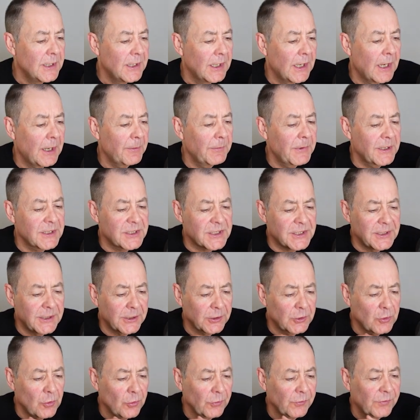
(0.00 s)
I'm actually in a
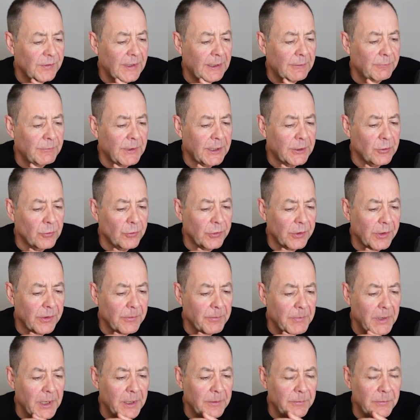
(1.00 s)
contact record at the
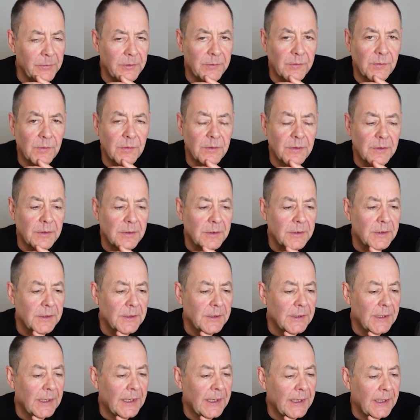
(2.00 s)
moment,
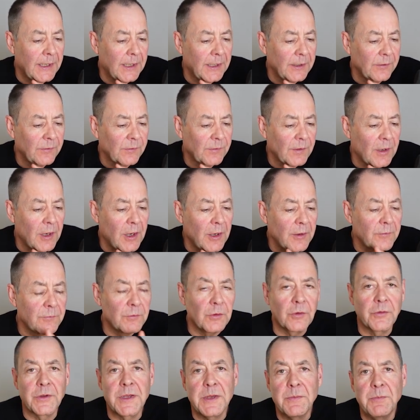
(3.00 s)
and I've
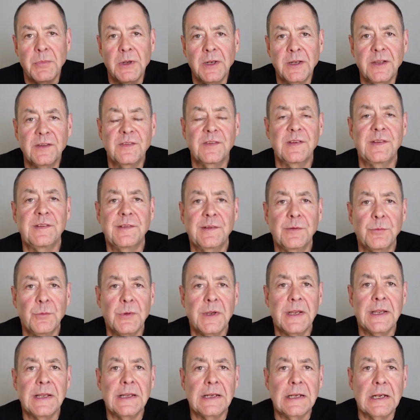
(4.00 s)
got the ability to
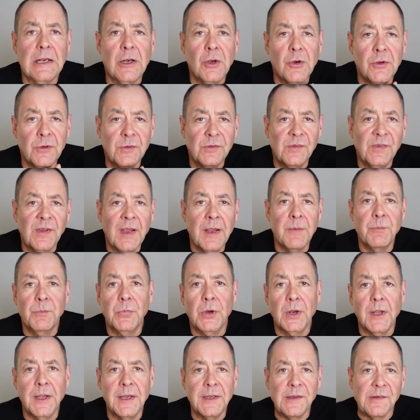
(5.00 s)
include
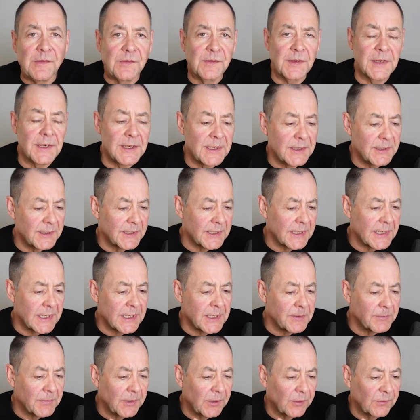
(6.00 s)
templates in the
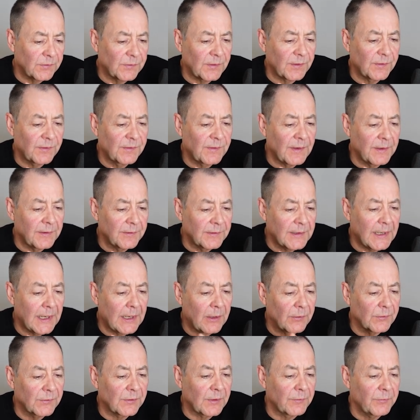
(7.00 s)
emails I send
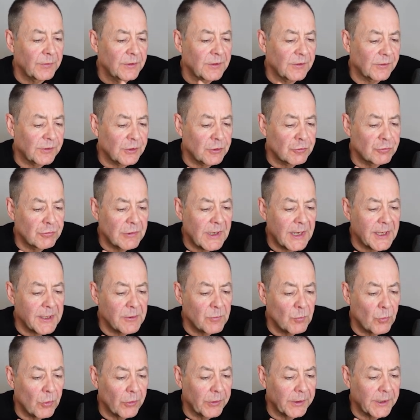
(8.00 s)
out. So if I just create
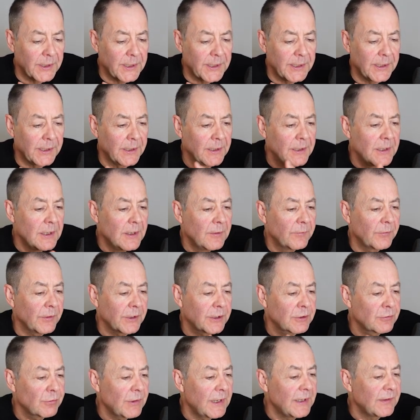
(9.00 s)
one here, if I
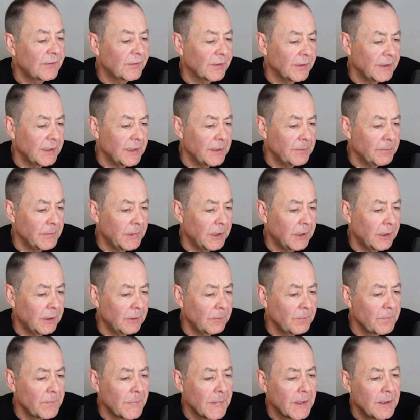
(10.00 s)
create an
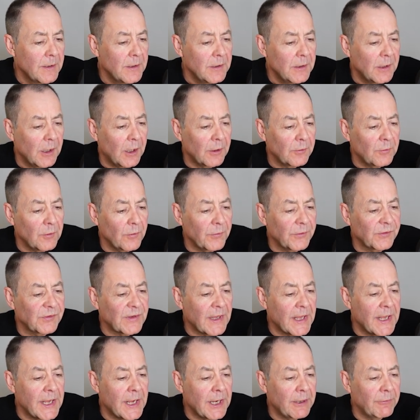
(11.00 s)
email, I've got this
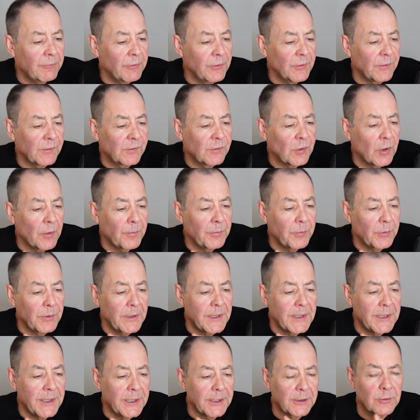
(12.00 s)
area at the top
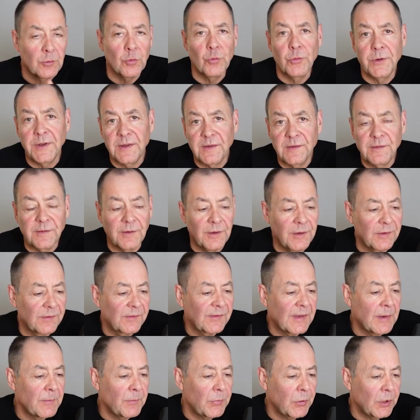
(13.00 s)
here called Insert
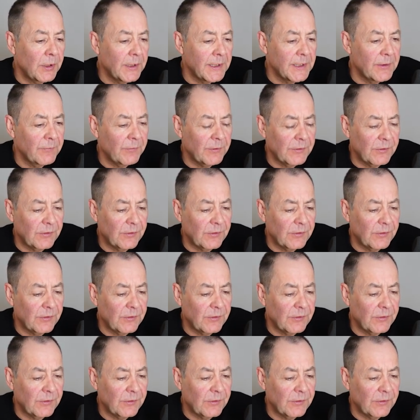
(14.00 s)
Template. If I